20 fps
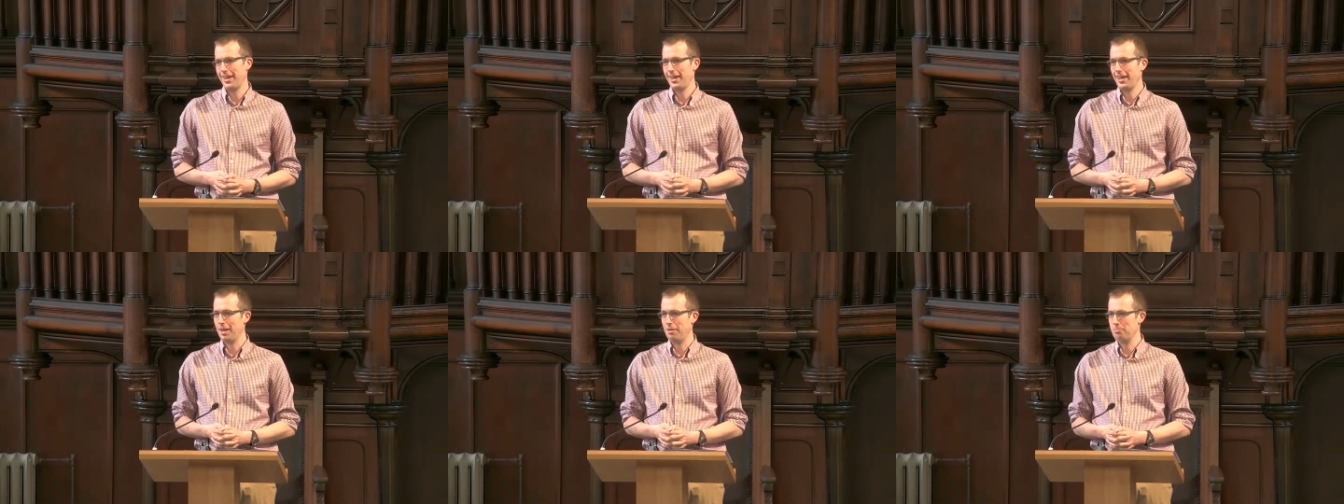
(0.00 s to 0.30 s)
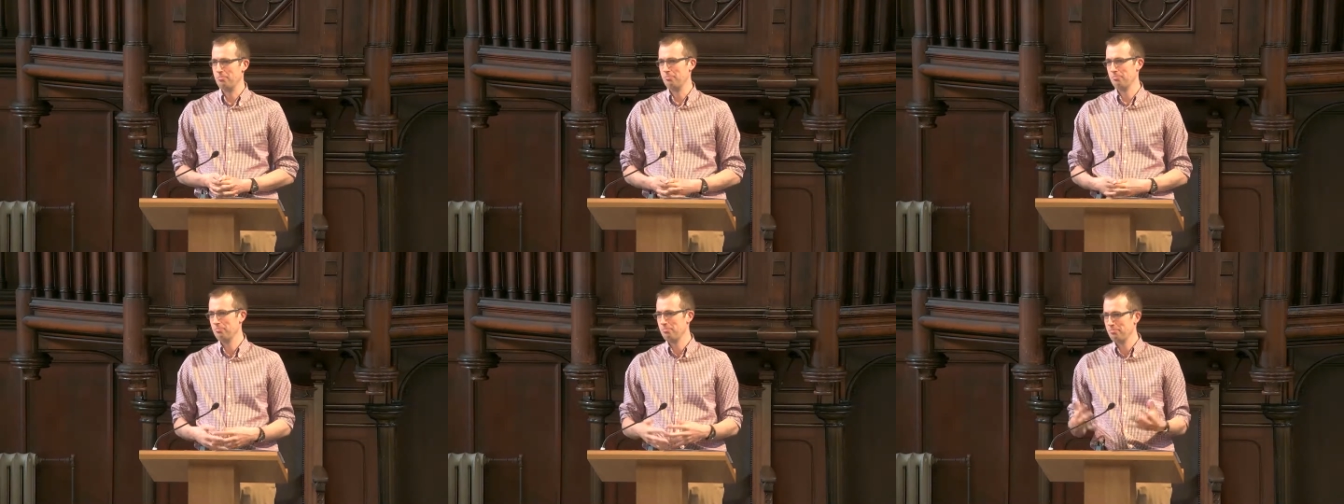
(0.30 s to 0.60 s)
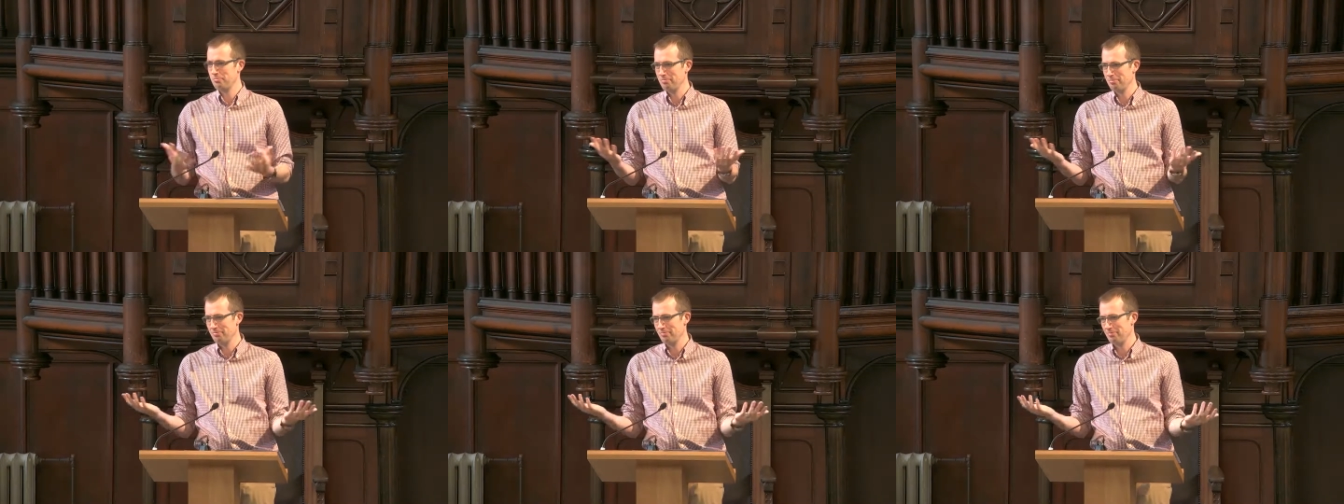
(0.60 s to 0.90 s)

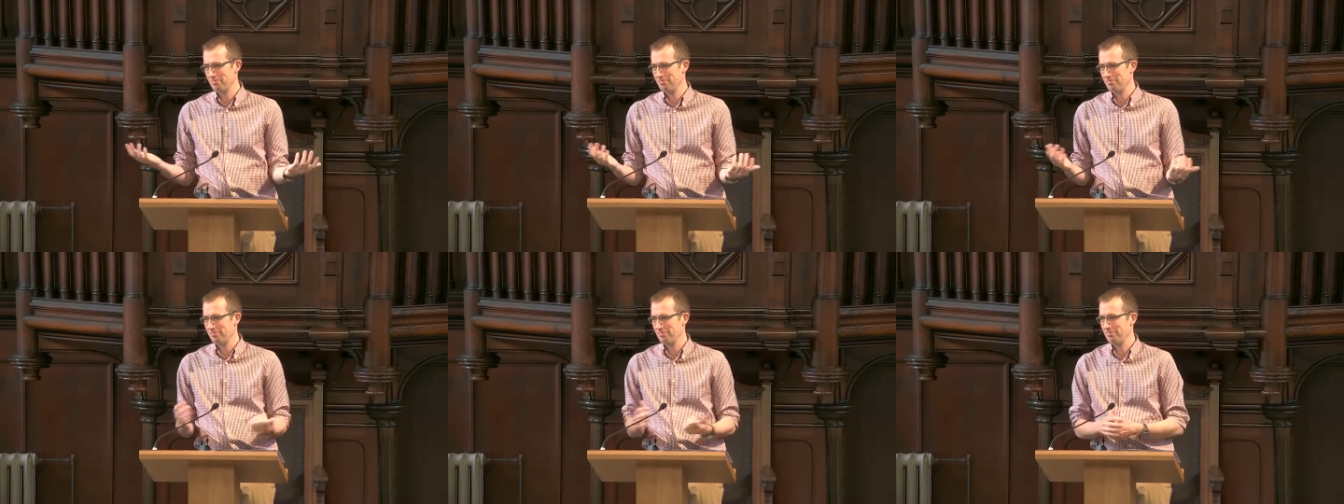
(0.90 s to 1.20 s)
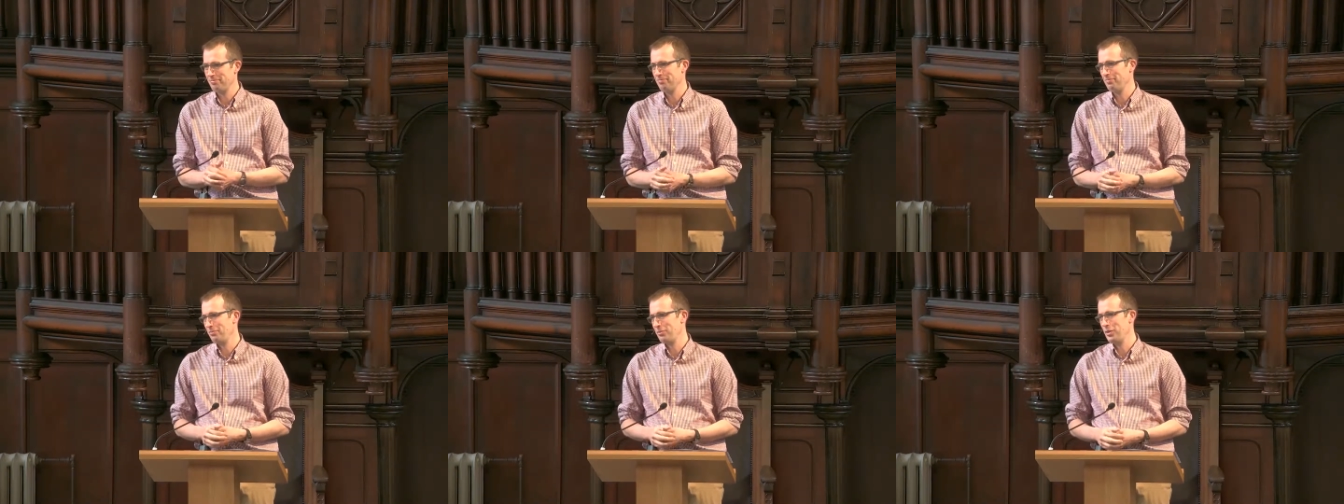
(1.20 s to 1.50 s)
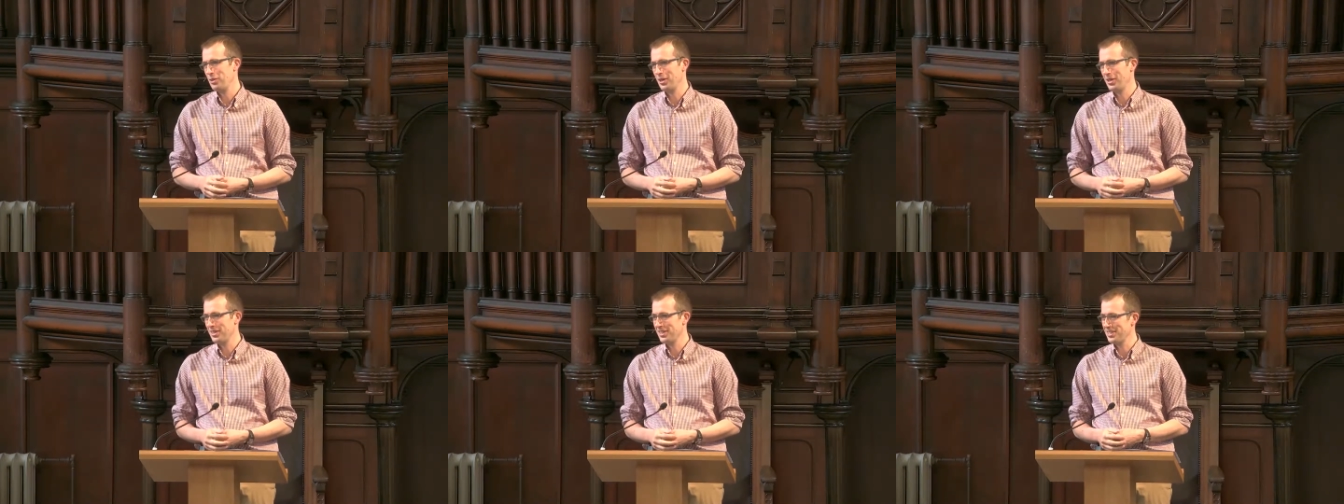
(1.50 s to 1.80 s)

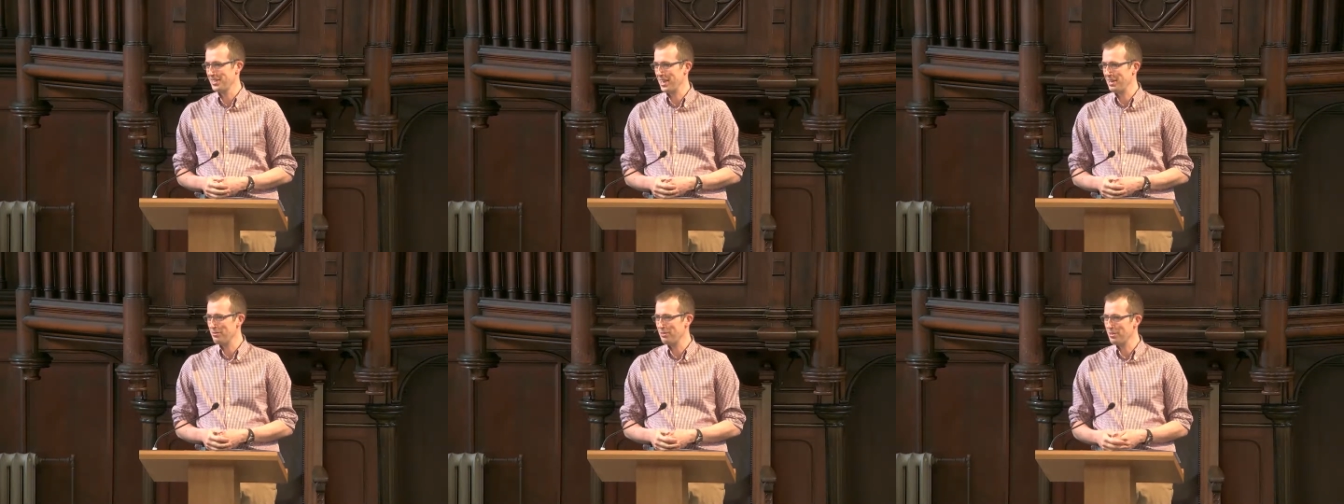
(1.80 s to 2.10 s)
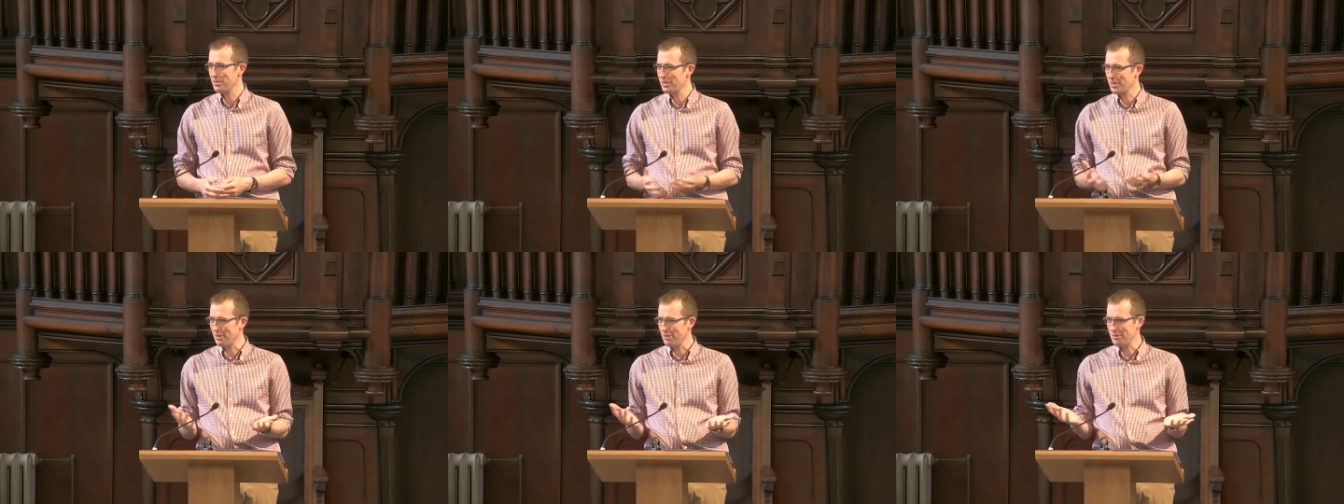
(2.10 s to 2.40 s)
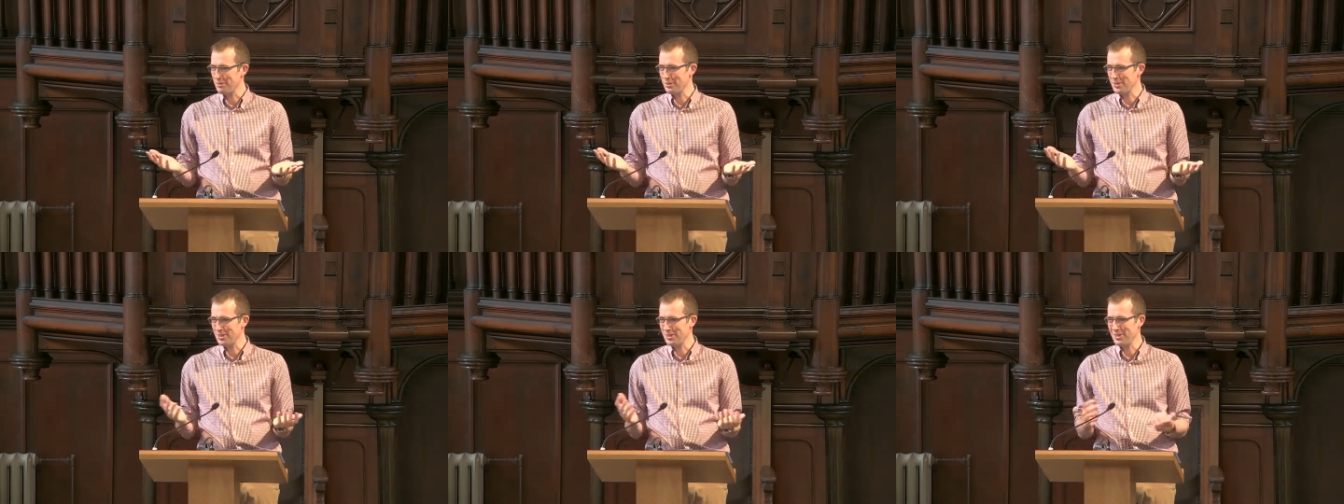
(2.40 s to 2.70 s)
You can decide for
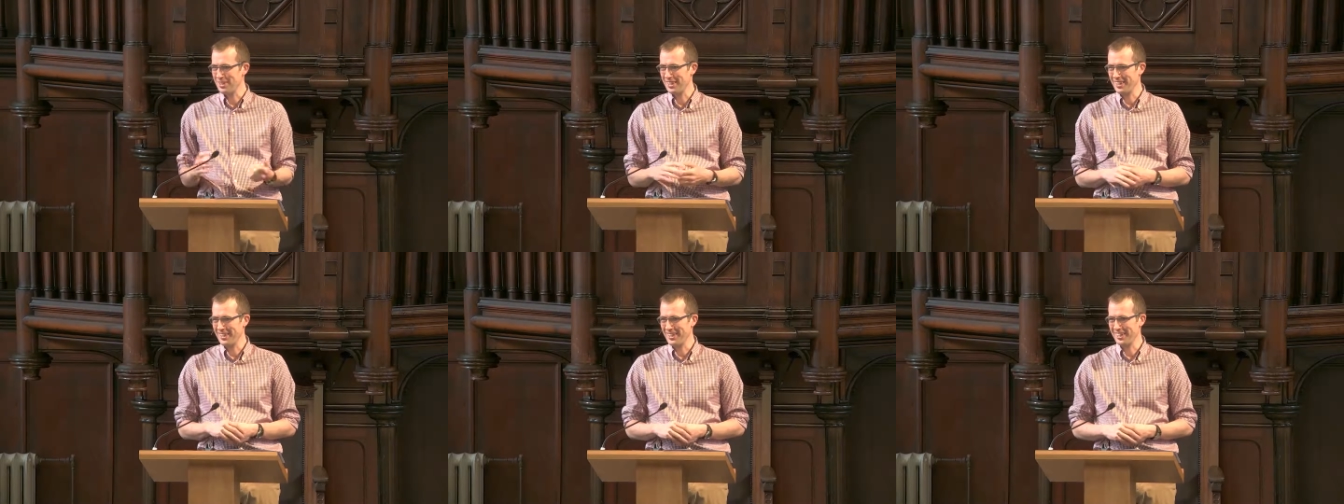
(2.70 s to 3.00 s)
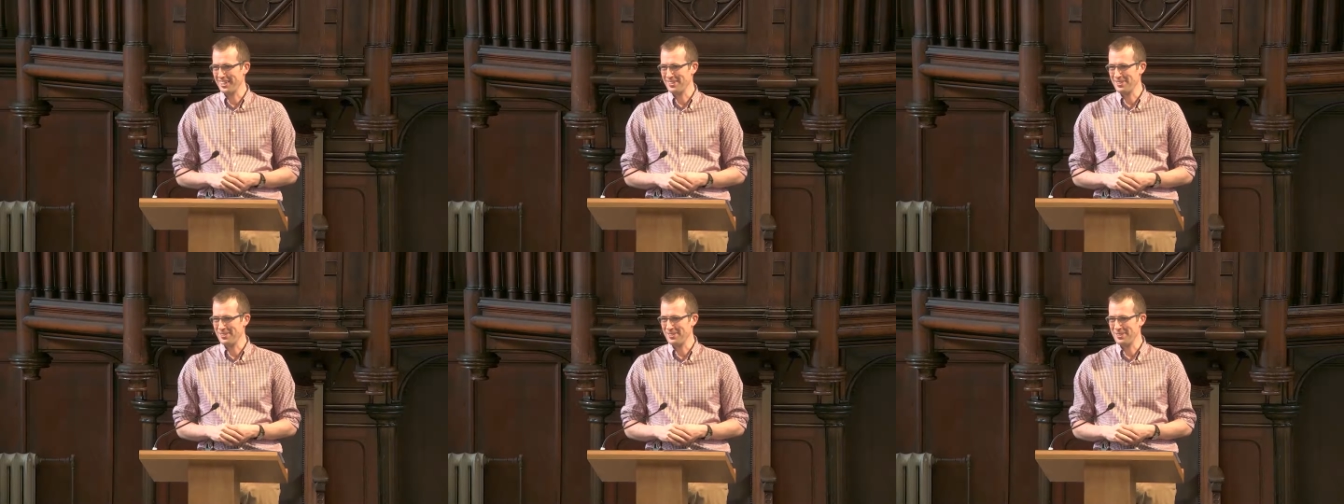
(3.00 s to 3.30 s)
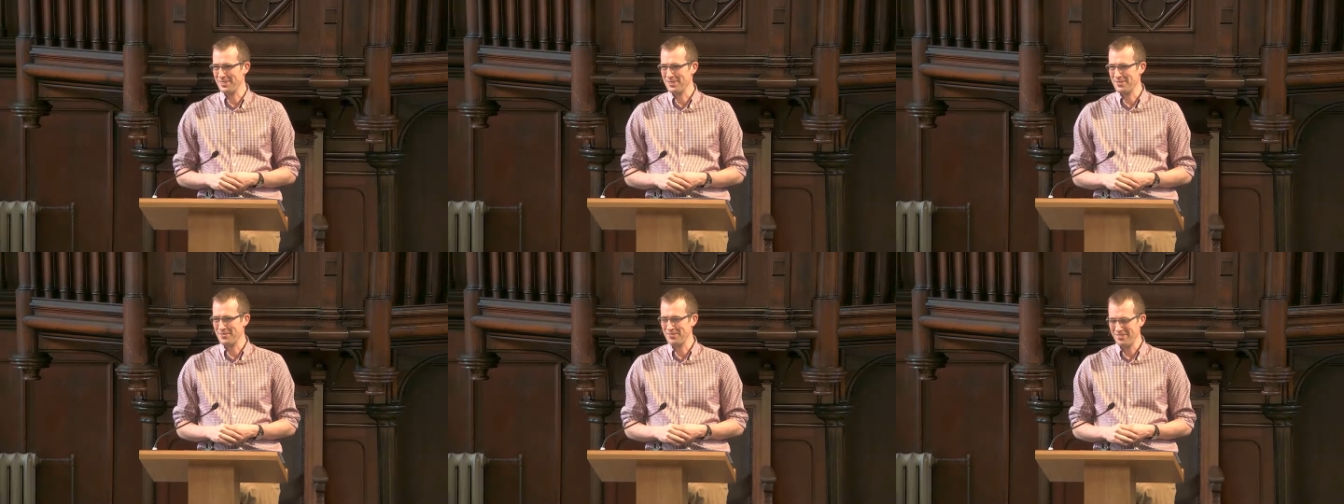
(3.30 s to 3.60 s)
yourselves. What do you think? I don't
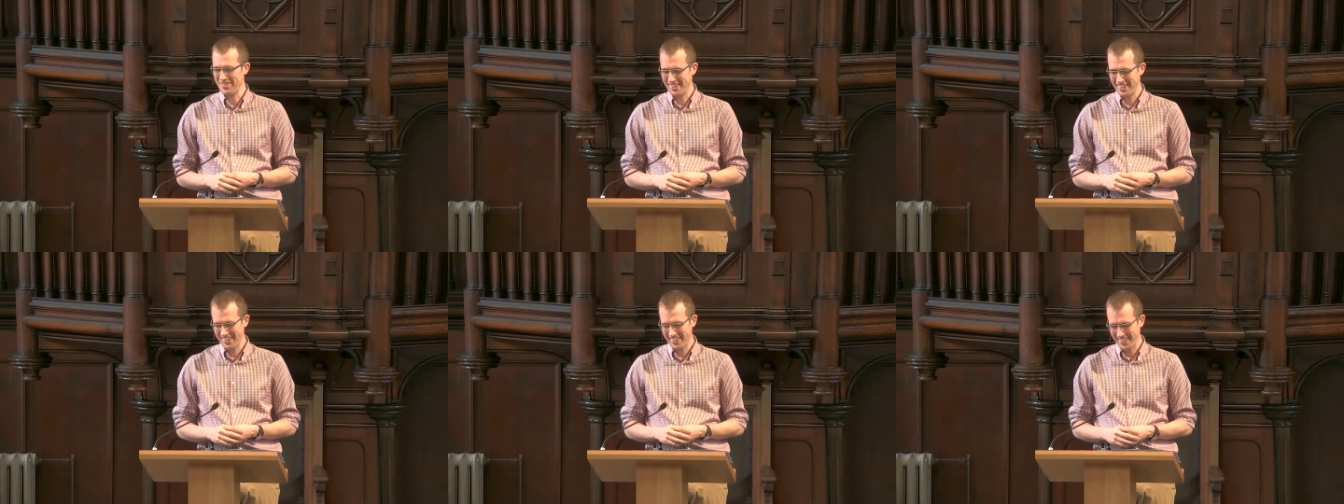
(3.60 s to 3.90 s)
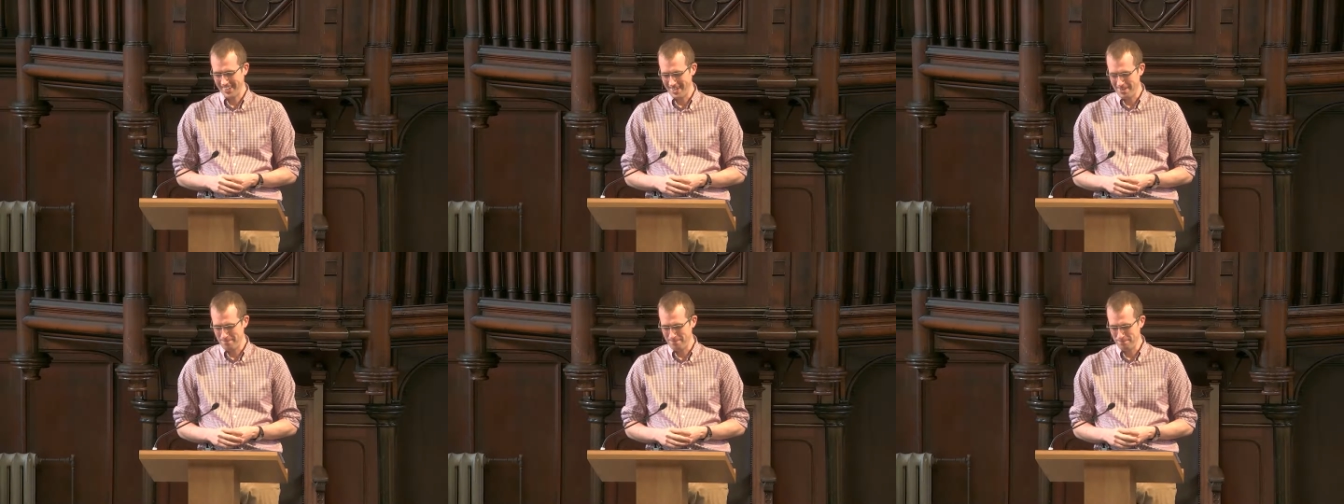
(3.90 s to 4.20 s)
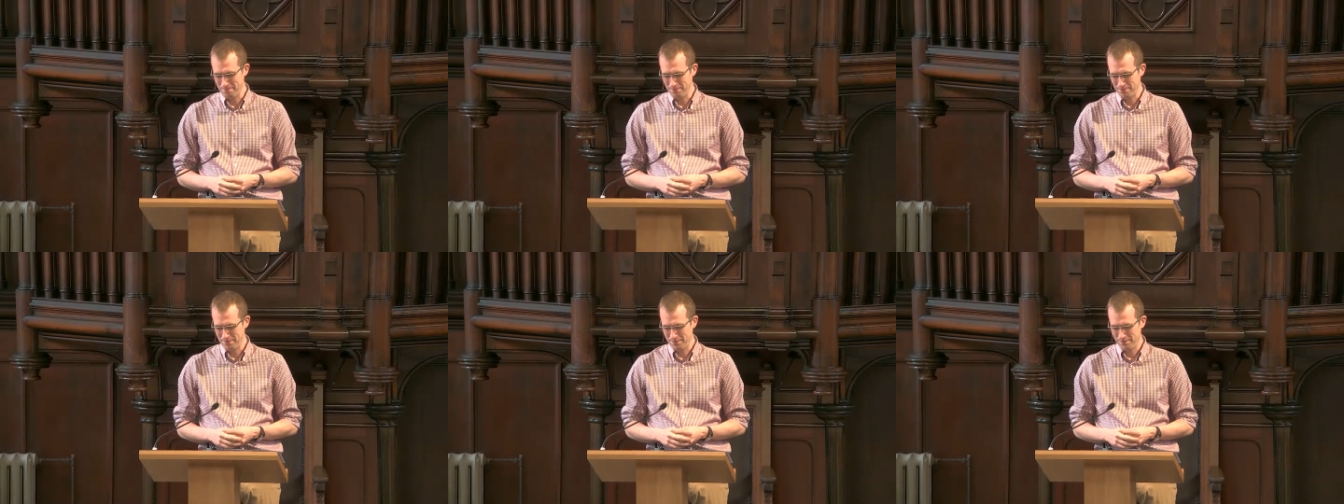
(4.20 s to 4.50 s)
know.